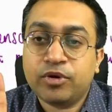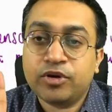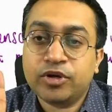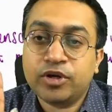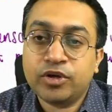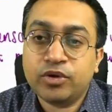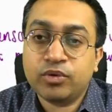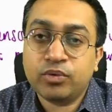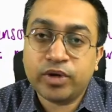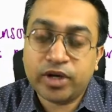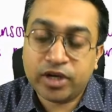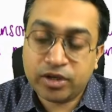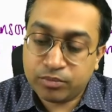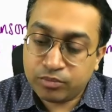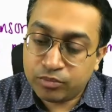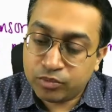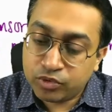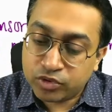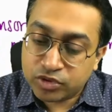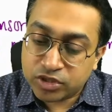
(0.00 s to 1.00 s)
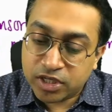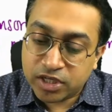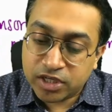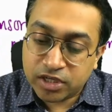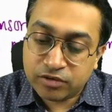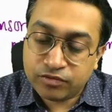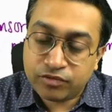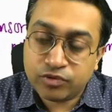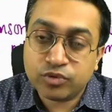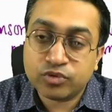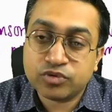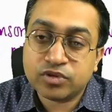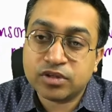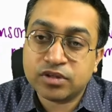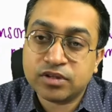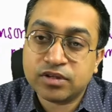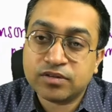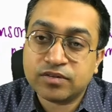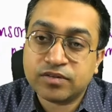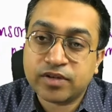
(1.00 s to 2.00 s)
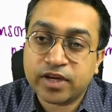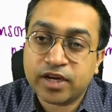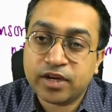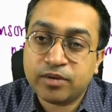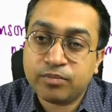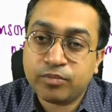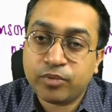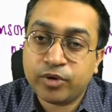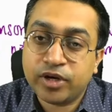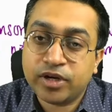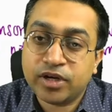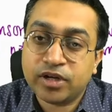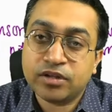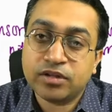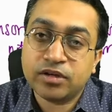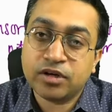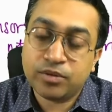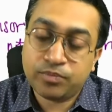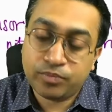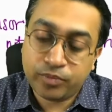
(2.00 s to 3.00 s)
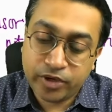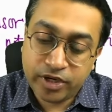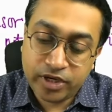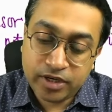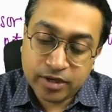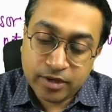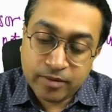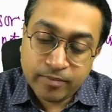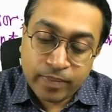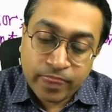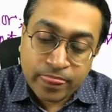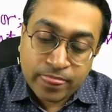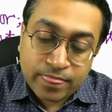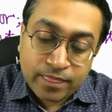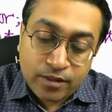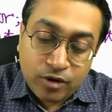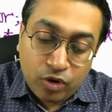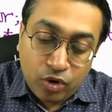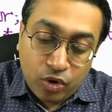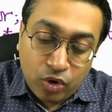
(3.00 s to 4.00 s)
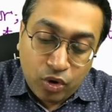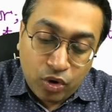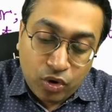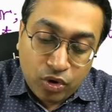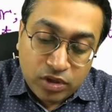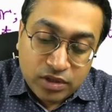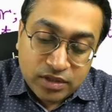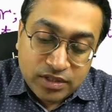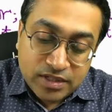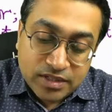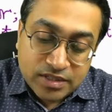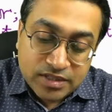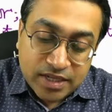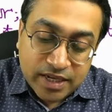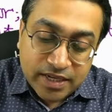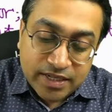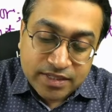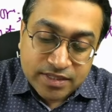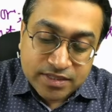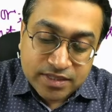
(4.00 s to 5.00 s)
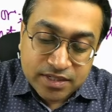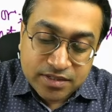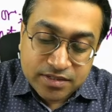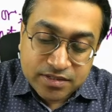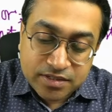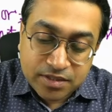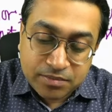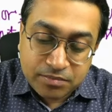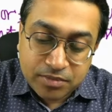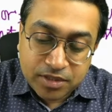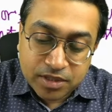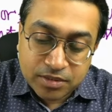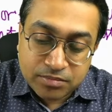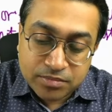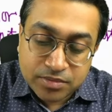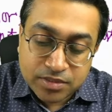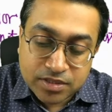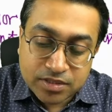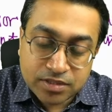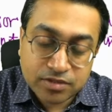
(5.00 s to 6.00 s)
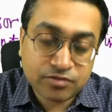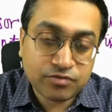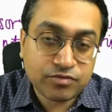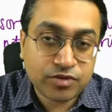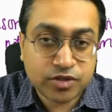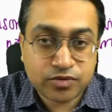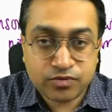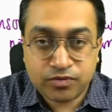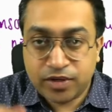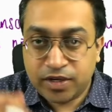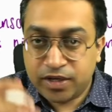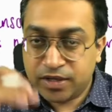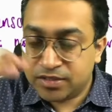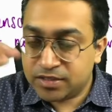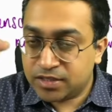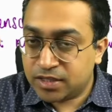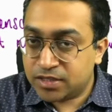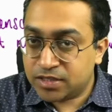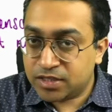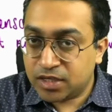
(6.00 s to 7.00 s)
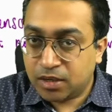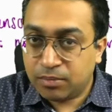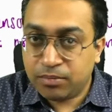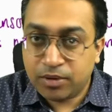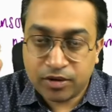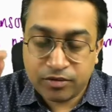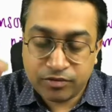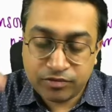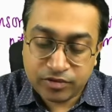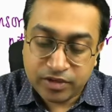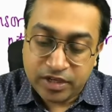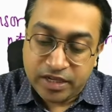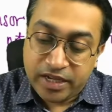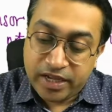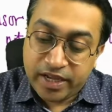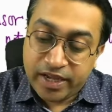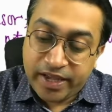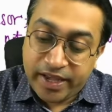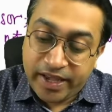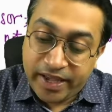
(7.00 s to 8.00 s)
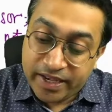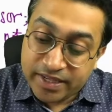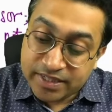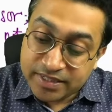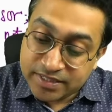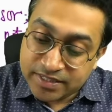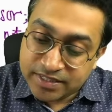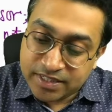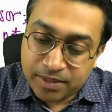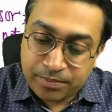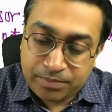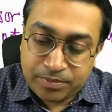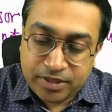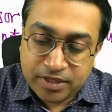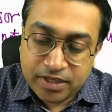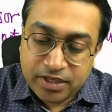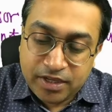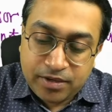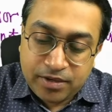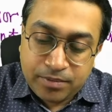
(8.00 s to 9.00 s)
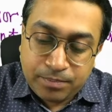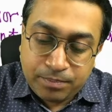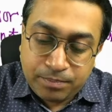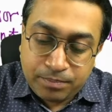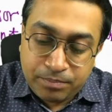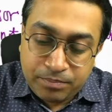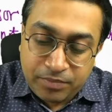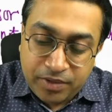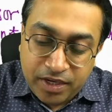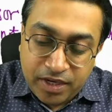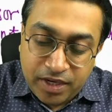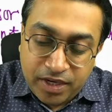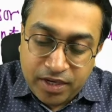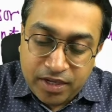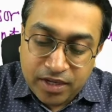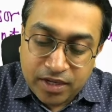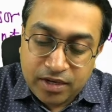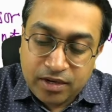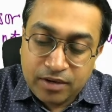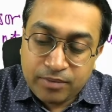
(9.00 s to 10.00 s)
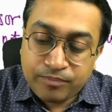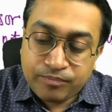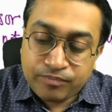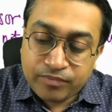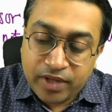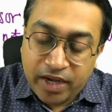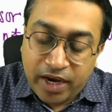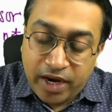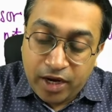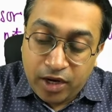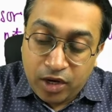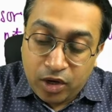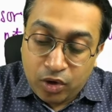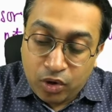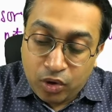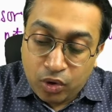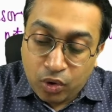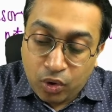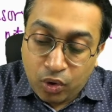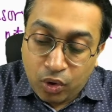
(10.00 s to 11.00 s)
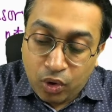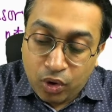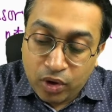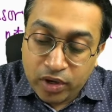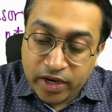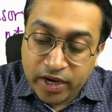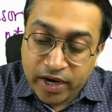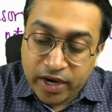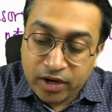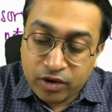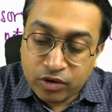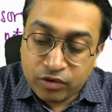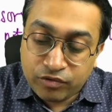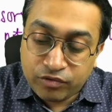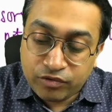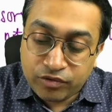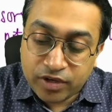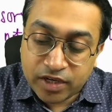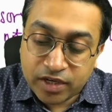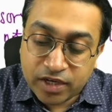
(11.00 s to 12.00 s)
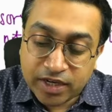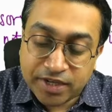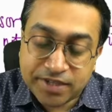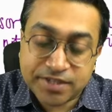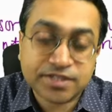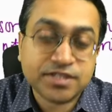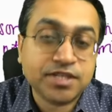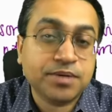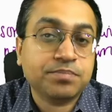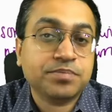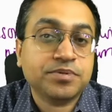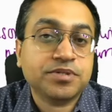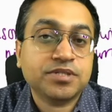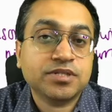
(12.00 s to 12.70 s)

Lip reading: You get mostly confused in this second point and third point. All the signs and symptoms which were discussed above except medial and long head of triceps